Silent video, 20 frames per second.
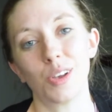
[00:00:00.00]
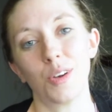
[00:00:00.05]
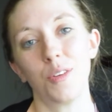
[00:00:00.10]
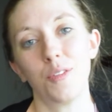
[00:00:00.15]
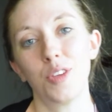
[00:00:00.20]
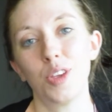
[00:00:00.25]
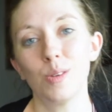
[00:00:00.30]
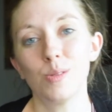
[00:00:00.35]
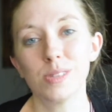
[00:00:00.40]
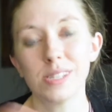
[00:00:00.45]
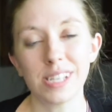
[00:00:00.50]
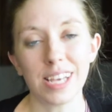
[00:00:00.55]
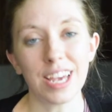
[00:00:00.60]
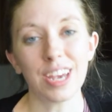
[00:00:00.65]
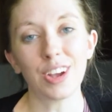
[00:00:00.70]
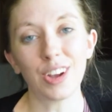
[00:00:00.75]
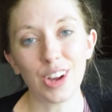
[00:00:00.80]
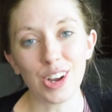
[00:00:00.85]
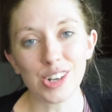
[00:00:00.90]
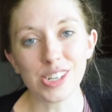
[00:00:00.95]
So if you
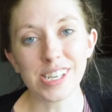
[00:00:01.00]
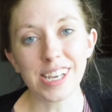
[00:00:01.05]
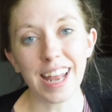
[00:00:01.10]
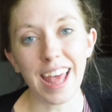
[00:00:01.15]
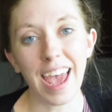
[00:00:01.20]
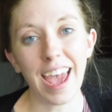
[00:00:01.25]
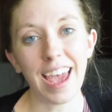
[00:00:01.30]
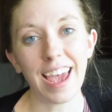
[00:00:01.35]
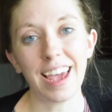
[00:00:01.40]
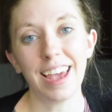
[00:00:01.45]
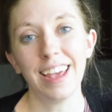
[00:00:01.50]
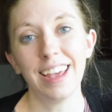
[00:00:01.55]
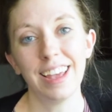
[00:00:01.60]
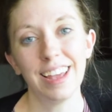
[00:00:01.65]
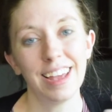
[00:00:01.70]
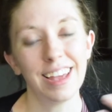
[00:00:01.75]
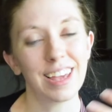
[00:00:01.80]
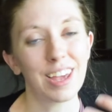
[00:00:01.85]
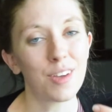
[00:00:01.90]
see her today,